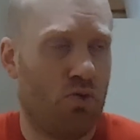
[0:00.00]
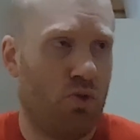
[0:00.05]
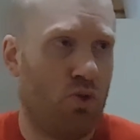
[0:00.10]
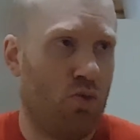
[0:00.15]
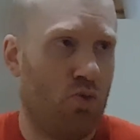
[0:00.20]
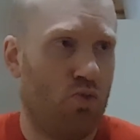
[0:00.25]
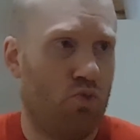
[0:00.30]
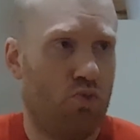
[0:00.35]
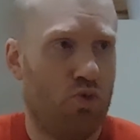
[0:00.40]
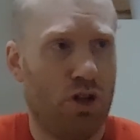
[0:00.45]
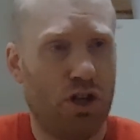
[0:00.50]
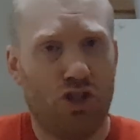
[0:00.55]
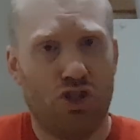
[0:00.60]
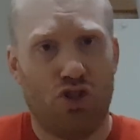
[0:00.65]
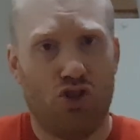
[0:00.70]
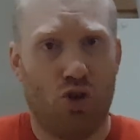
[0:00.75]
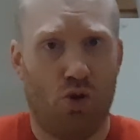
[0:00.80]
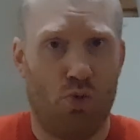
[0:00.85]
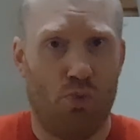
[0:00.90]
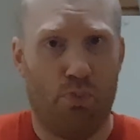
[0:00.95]
the rich
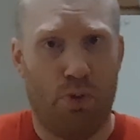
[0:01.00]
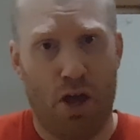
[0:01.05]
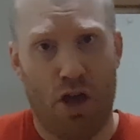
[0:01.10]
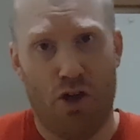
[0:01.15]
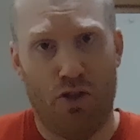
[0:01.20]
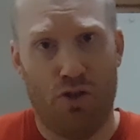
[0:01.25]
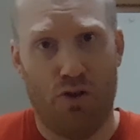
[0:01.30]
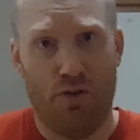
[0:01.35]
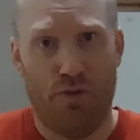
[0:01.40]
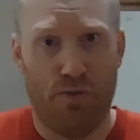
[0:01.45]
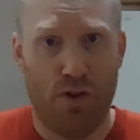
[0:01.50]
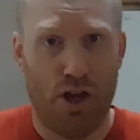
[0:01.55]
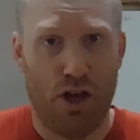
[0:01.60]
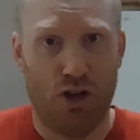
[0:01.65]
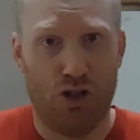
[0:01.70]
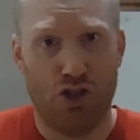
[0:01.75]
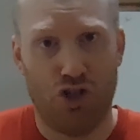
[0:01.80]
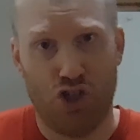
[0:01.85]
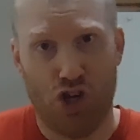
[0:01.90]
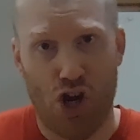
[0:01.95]
don't pay their
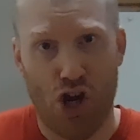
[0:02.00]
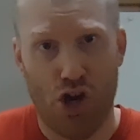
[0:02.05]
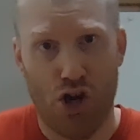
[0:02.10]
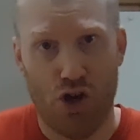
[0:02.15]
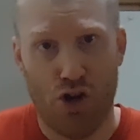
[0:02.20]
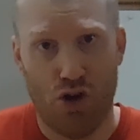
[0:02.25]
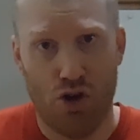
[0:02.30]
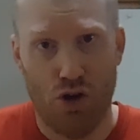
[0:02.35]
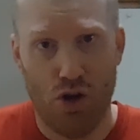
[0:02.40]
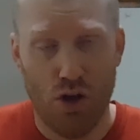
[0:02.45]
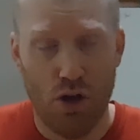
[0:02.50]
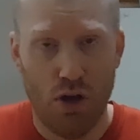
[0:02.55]
fair share.